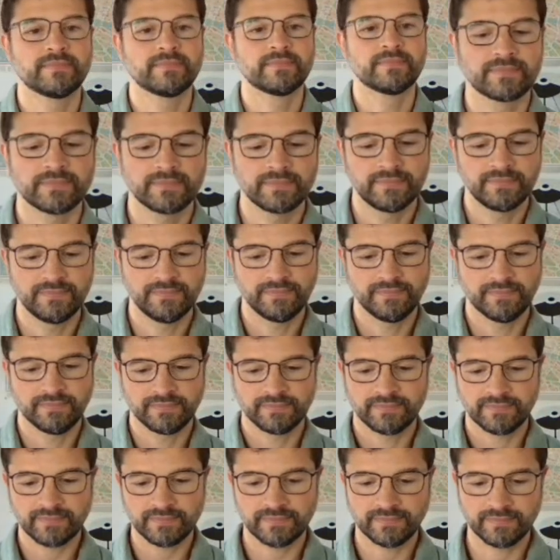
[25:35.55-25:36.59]
npm
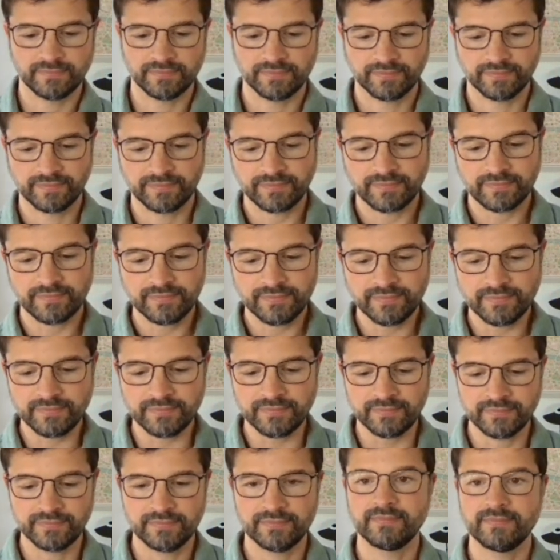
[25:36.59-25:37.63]
create
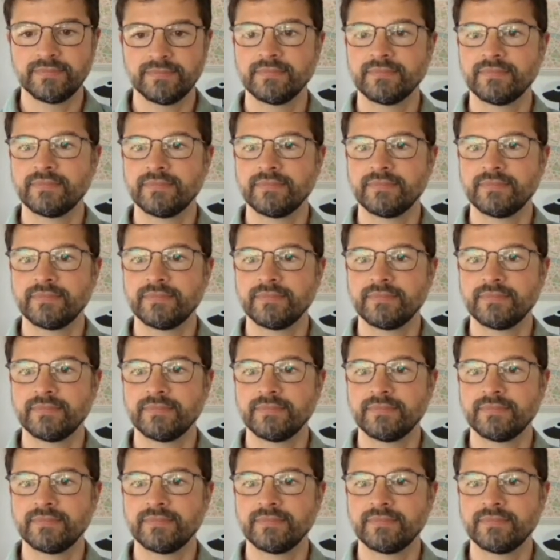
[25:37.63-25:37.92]
Next.js.